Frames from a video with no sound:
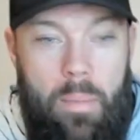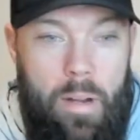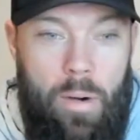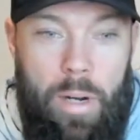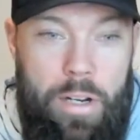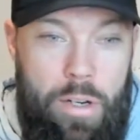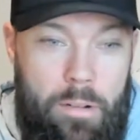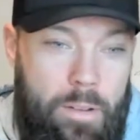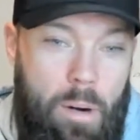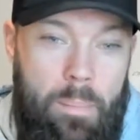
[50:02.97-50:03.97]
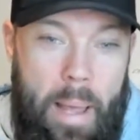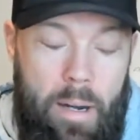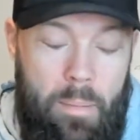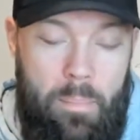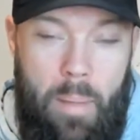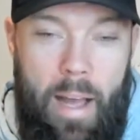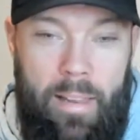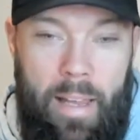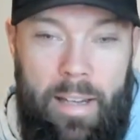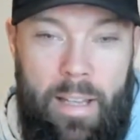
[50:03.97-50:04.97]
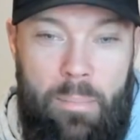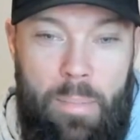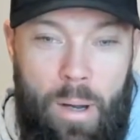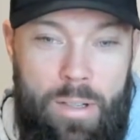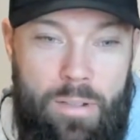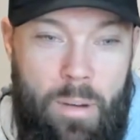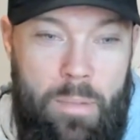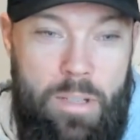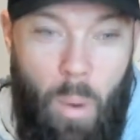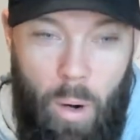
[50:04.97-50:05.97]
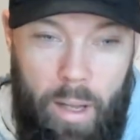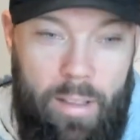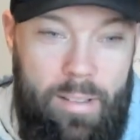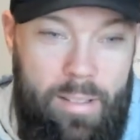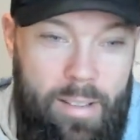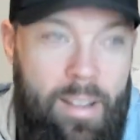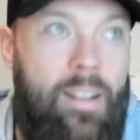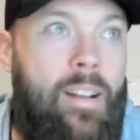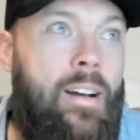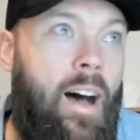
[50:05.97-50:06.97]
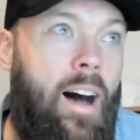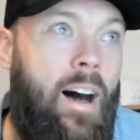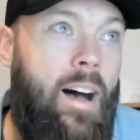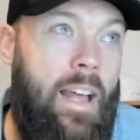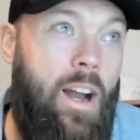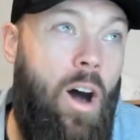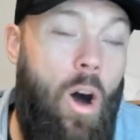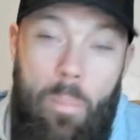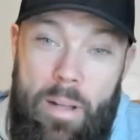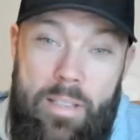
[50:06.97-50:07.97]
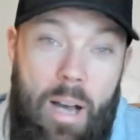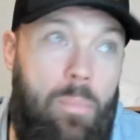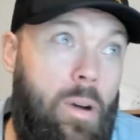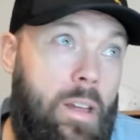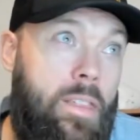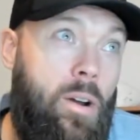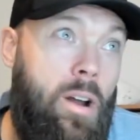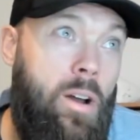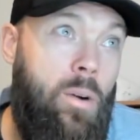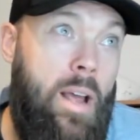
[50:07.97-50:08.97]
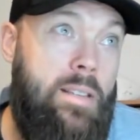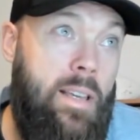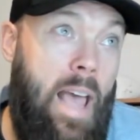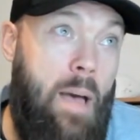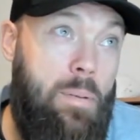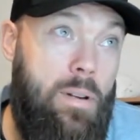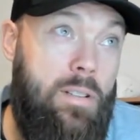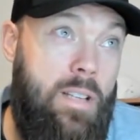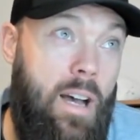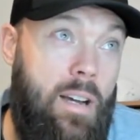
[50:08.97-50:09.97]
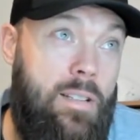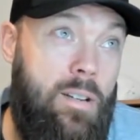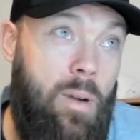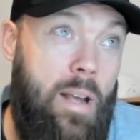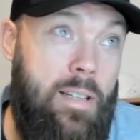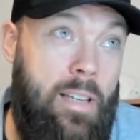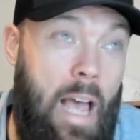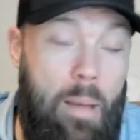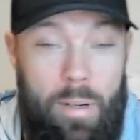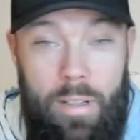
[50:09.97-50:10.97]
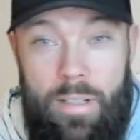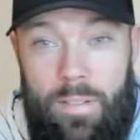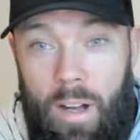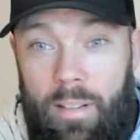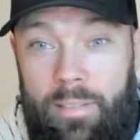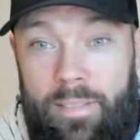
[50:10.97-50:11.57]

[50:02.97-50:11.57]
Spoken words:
going to read you verbatim my LinkedIn post from this morning. It opens up with, raising capital sucks. Raising capital is fun.